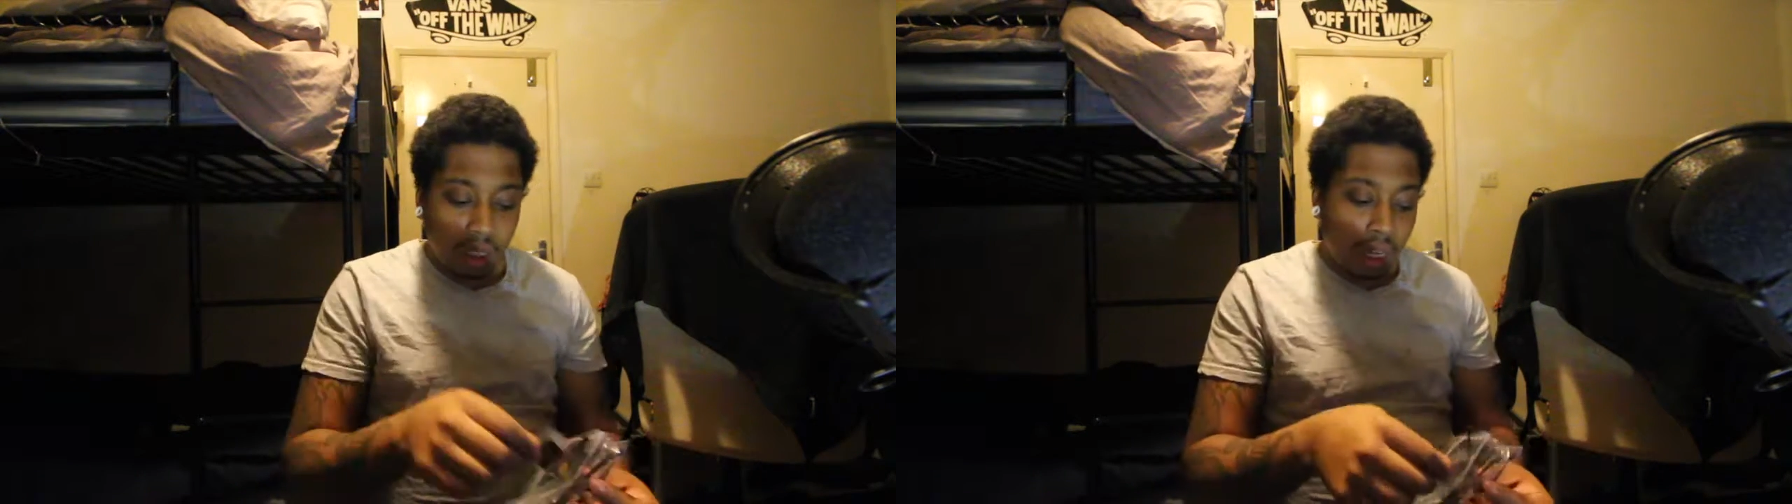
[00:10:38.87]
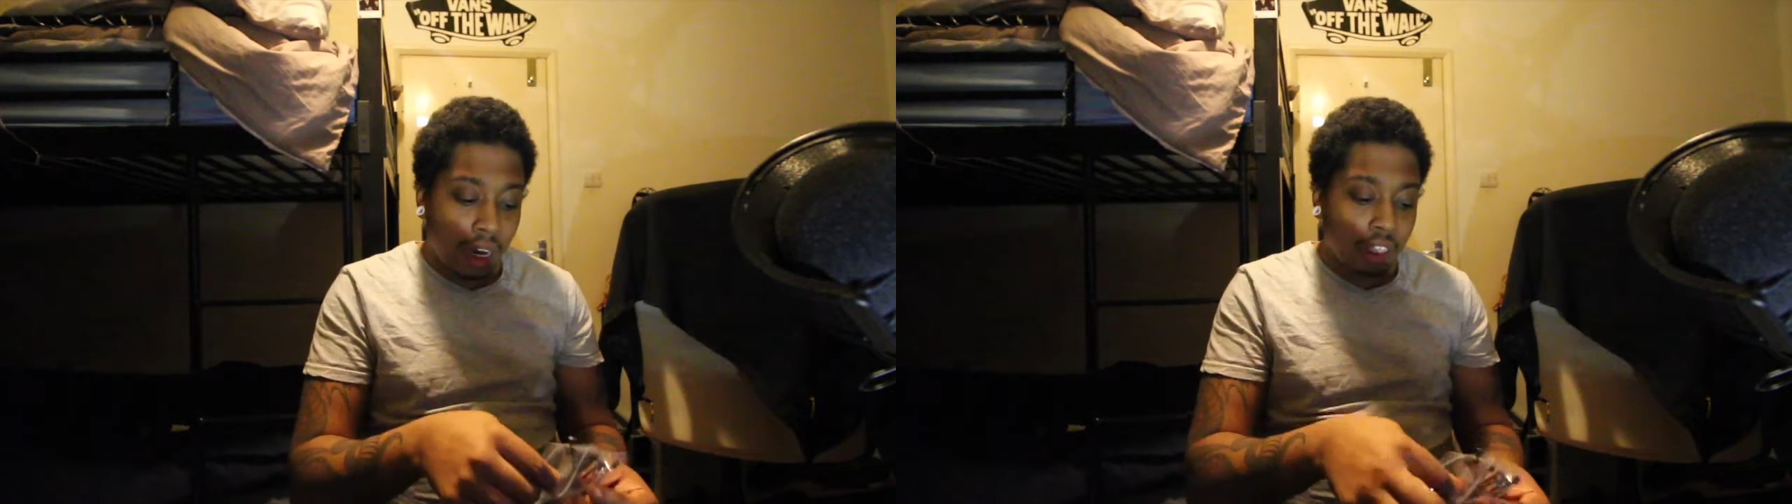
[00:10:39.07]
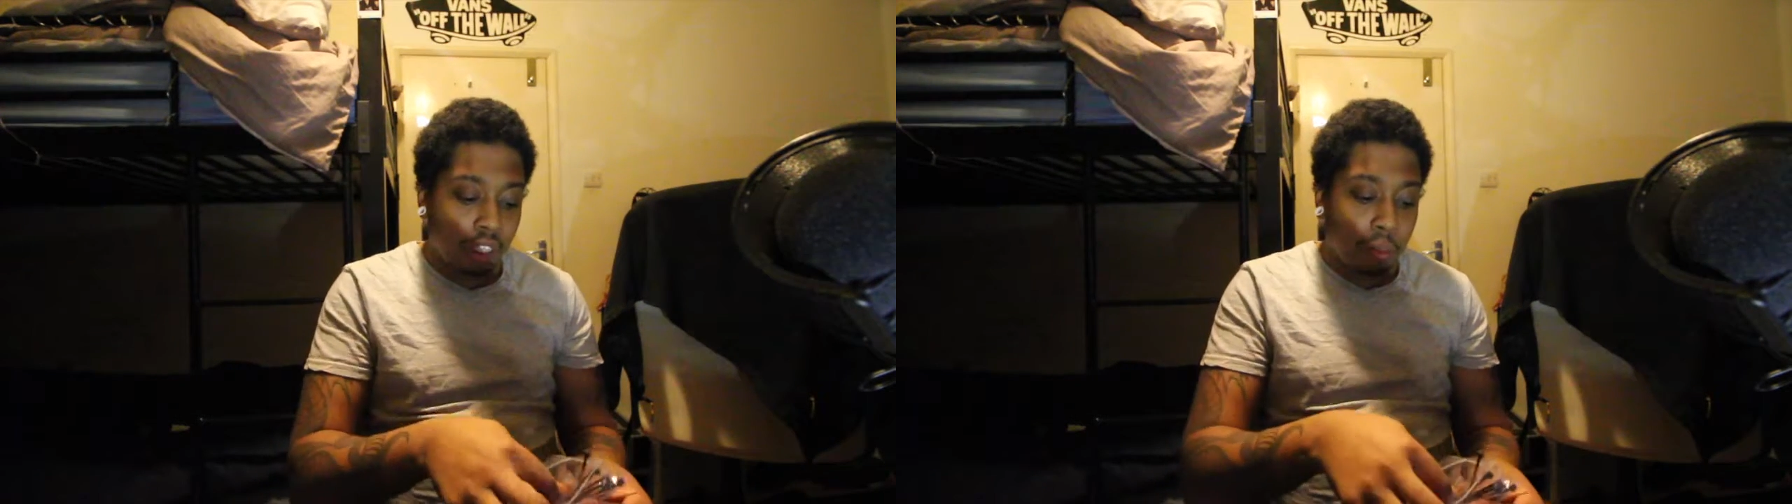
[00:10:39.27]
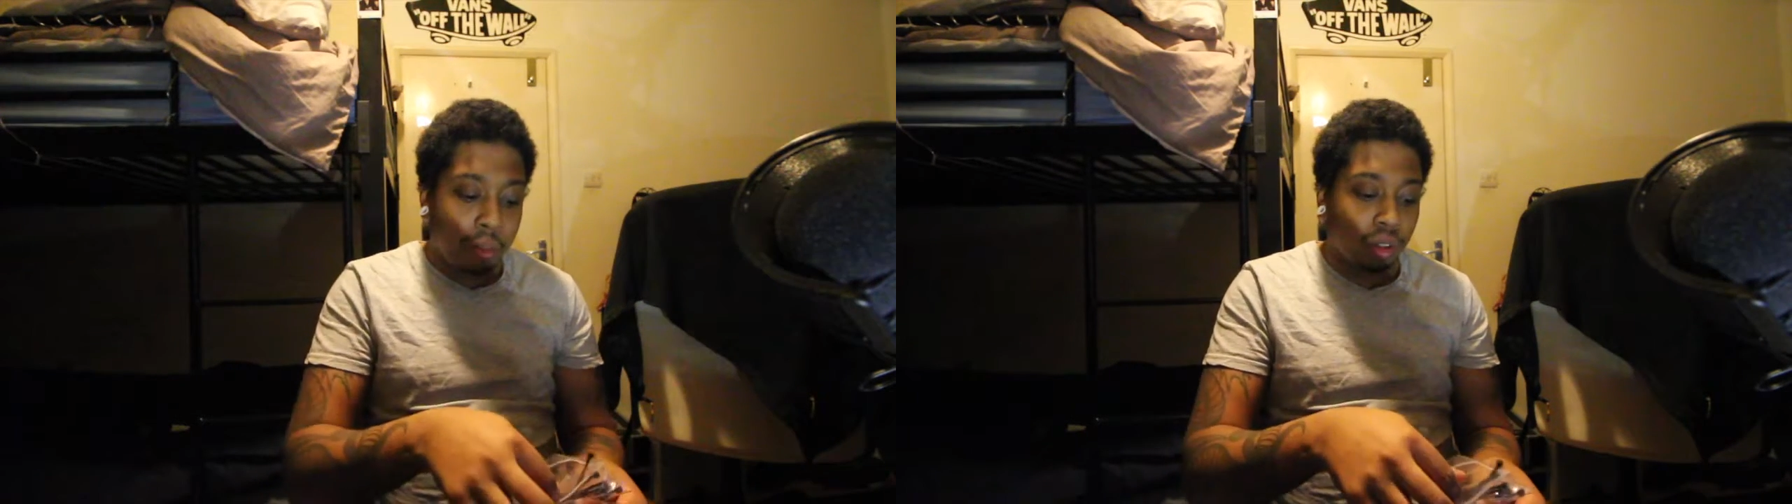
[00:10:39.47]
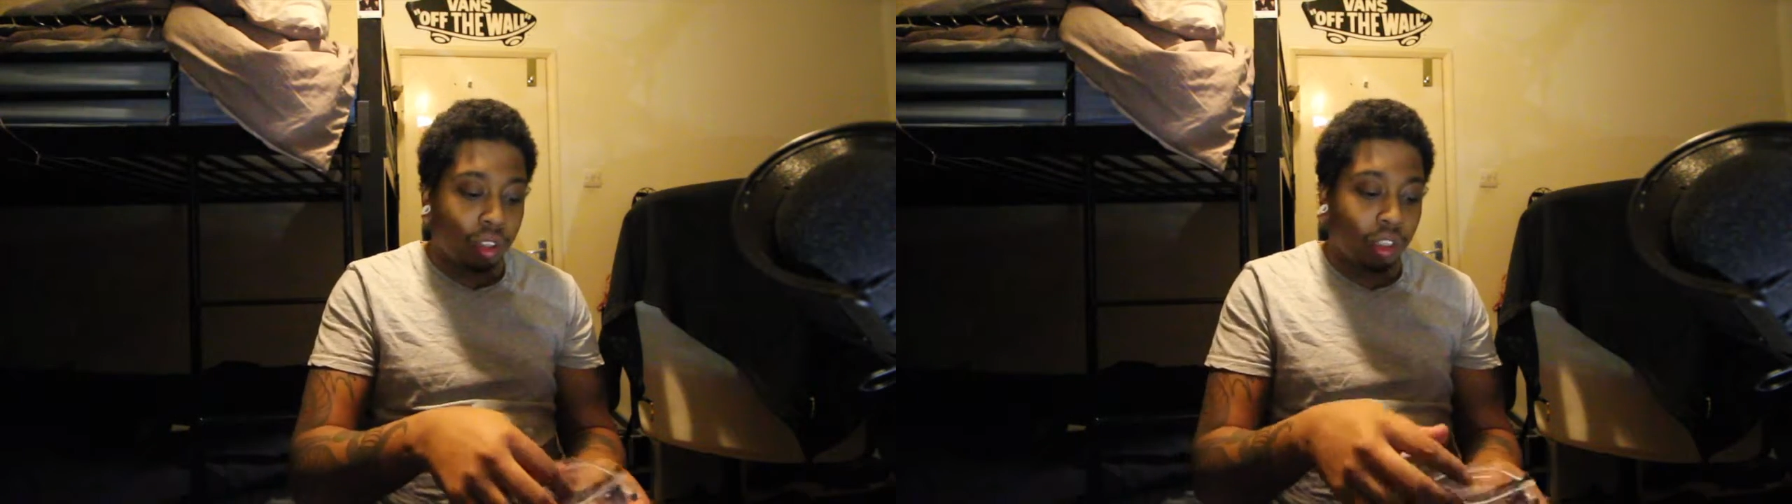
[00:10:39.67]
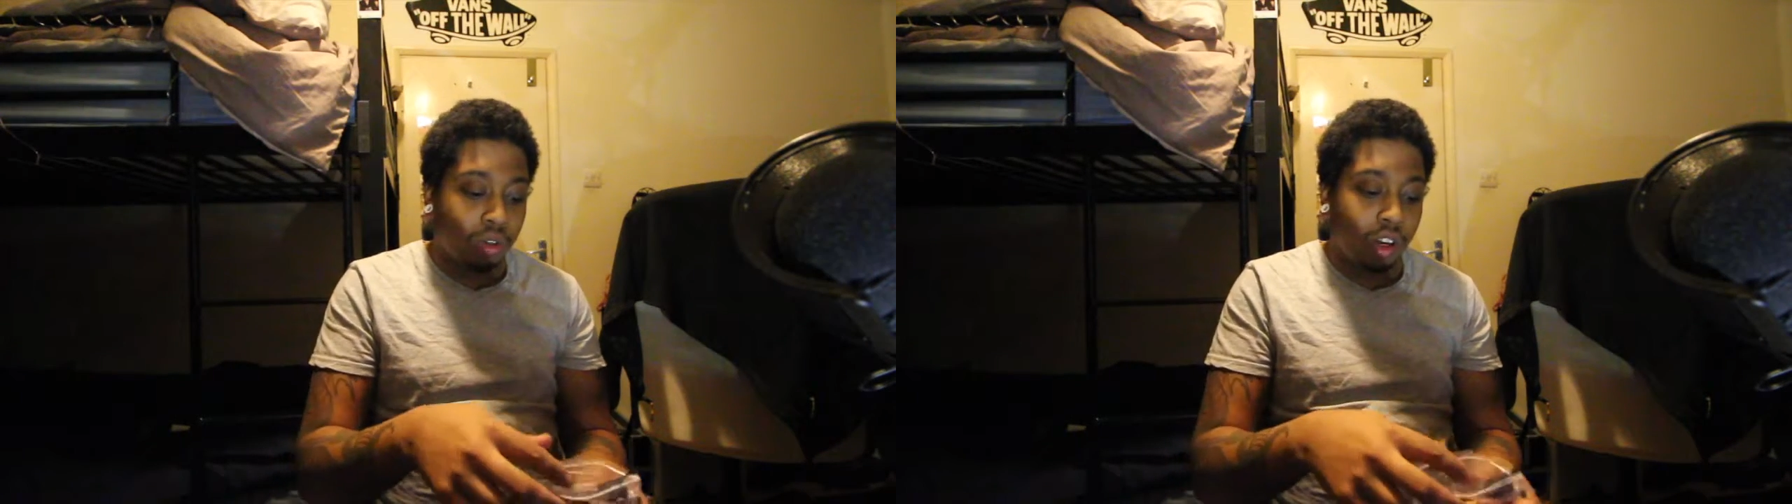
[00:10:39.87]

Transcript: like some builds and stuff.